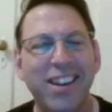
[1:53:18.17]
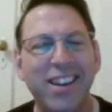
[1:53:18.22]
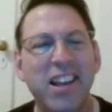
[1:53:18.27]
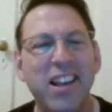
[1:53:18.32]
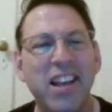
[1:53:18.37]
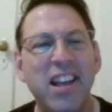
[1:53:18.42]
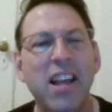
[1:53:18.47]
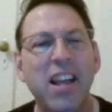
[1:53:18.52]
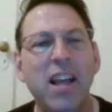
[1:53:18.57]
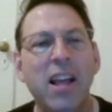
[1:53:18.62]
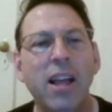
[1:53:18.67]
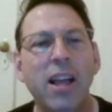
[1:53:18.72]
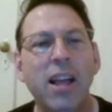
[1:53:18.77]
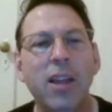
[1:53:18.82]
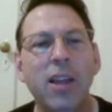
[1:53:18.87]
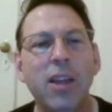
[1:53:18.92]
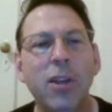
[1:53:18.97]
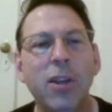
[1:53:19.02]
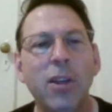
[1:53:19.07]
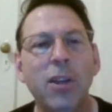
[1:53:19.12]
you live.
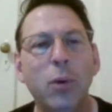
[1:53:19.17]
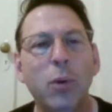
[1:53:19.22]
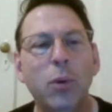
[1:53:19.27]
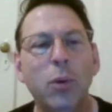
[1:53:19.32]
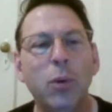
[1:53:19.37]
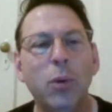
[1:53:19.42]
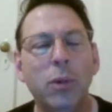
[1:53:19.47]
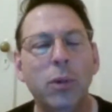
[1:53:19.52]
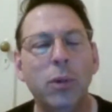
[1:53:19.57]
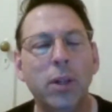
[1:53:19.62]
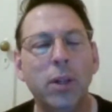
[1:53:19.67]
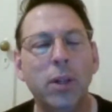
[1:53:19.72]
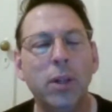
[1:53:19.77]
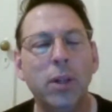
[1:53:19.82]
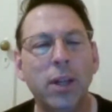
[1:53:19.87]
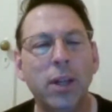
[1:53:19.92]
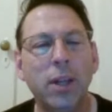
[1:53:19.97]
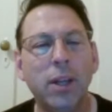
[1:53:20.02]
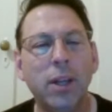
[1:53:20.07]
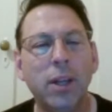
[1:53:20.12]
I'm
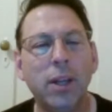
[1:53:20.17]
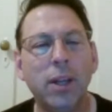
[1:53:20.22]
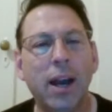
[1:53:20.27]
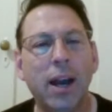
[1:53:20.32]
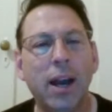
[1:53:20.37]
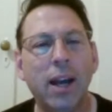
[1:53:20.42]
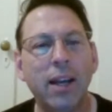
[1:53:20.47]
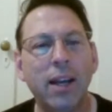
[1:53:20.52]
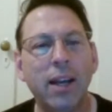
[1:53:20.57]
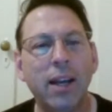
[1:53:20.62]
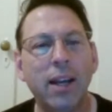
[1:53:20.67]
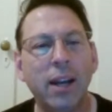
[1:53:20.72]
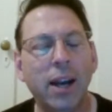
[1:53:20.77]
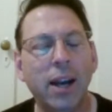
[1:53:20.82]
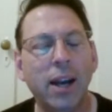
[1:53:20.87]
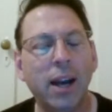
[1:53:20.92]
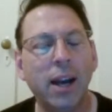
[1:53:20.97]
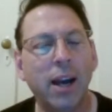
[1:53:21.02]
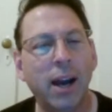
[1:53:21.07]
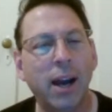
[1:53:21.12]
not saying that your
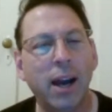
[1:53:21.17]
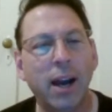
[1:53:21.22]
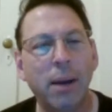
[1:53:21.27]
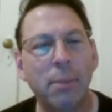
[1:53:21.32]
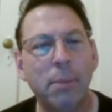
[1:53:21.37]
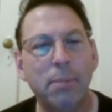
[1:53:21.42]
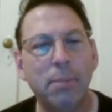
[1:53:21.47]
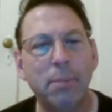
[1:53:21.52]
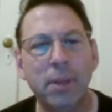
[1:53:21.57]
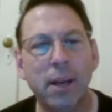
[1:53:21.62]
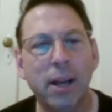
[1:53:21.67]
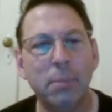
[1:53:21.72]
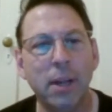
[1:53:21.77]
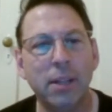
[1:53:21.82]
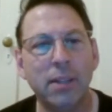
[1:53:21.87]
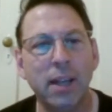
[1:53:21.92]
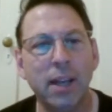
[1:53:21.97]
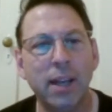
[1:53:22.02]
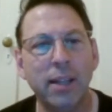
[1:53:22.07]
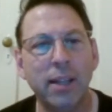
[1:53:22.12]
life is easy. I
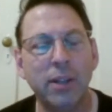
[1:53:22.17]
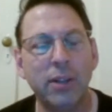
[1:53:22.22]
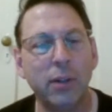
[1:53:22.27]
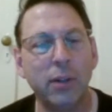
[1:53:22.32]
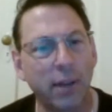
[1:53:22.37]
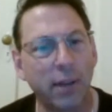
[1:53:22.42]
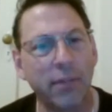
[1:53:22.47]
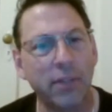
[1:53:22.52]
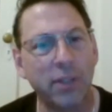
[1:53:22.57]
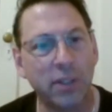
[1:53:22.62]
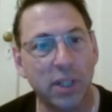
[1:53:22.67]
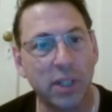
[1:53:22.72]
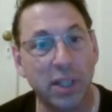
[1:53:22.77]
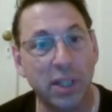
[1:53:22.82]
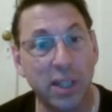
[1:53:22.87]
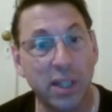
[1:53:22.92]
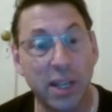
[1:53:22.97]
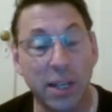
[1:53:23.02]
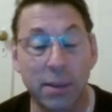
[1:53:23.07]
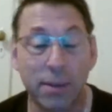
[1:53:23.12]
don't know what your life
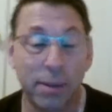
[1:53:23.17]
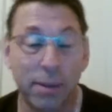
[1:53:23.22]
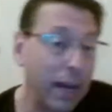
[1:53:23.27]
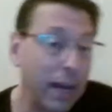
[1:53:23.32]
is,